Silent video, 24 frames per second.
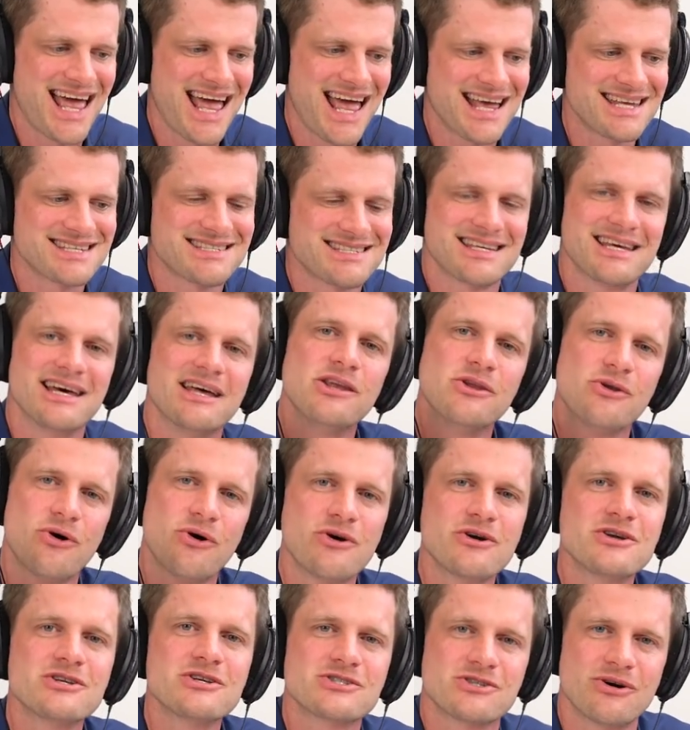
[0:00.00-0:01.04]
as an
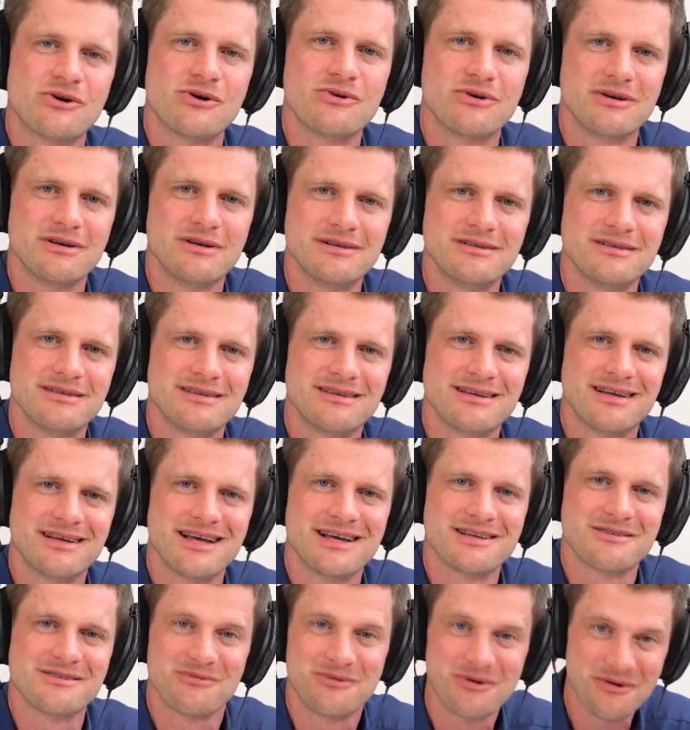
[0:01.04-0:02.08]
annoying tonal
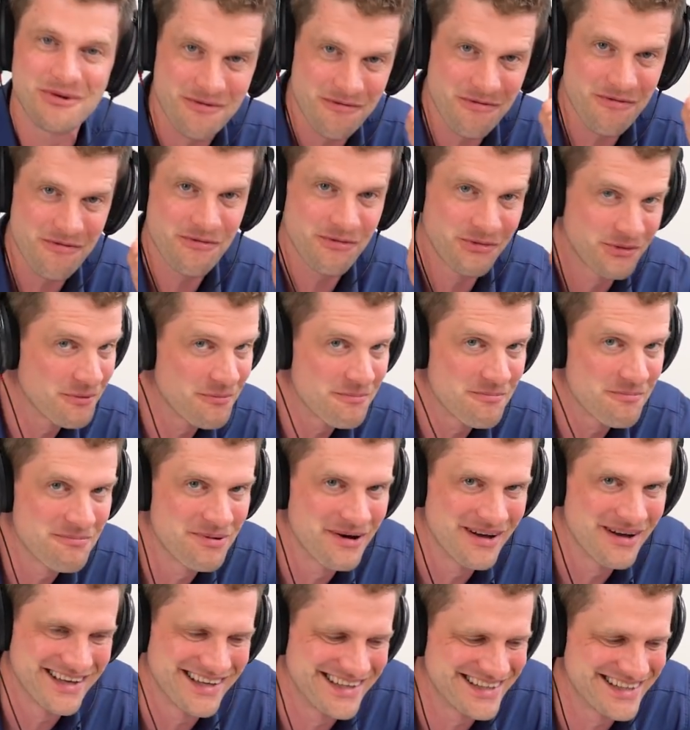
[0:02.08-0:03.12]
rule of thumb,
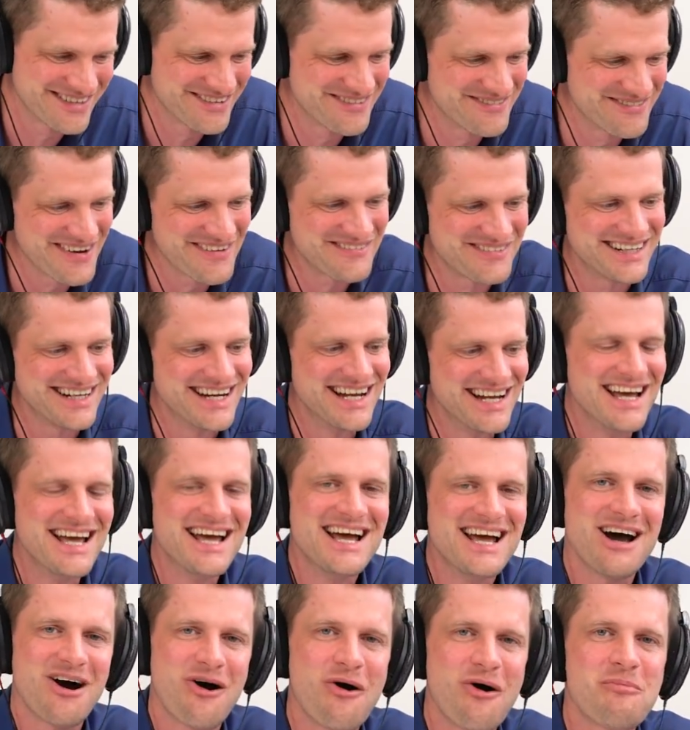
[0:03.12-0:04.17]
you remember,
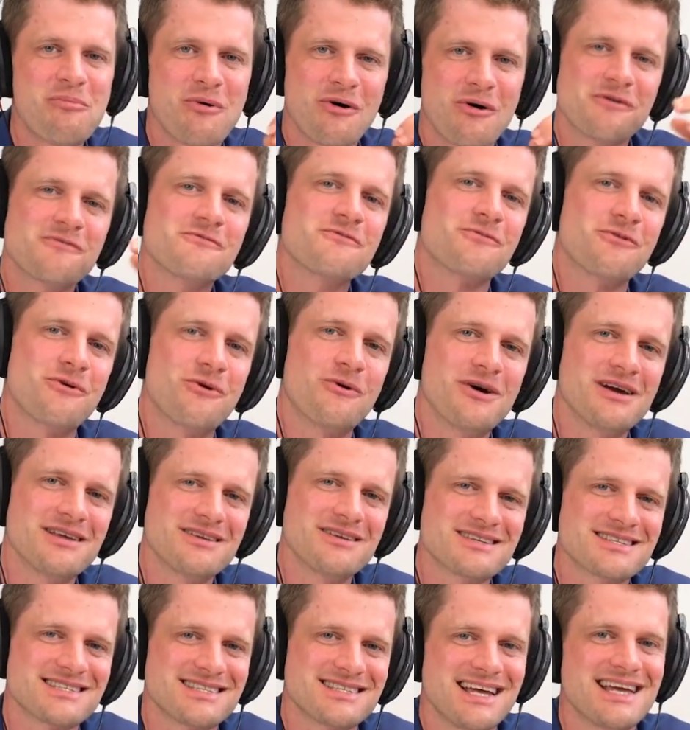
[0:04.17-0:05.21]
0.4,
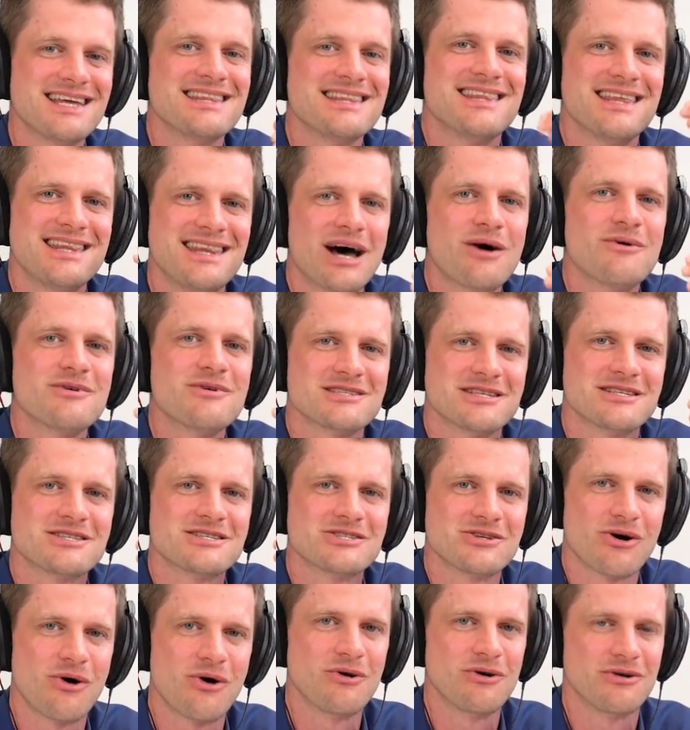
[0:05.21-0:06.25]
you say that now it's a
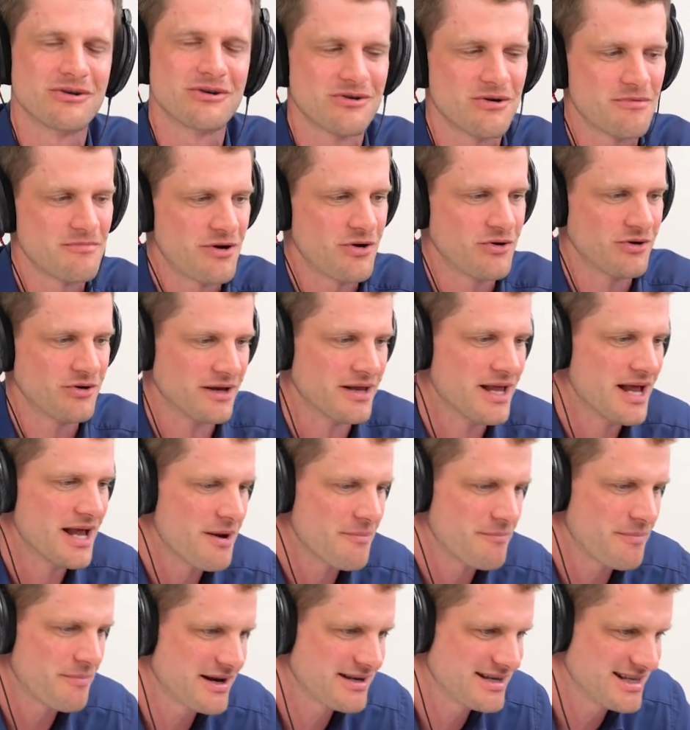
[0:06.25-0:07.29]
tonal component.
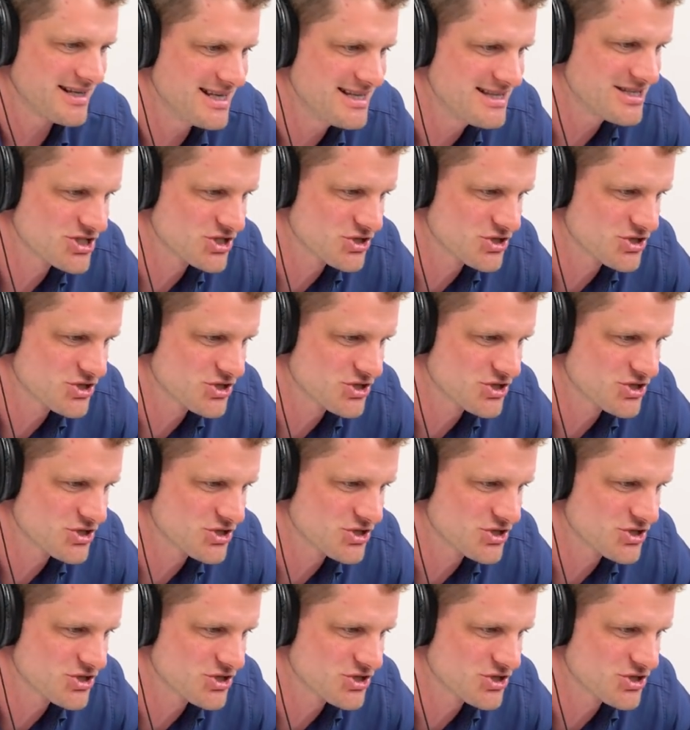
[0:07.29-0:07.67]
But in the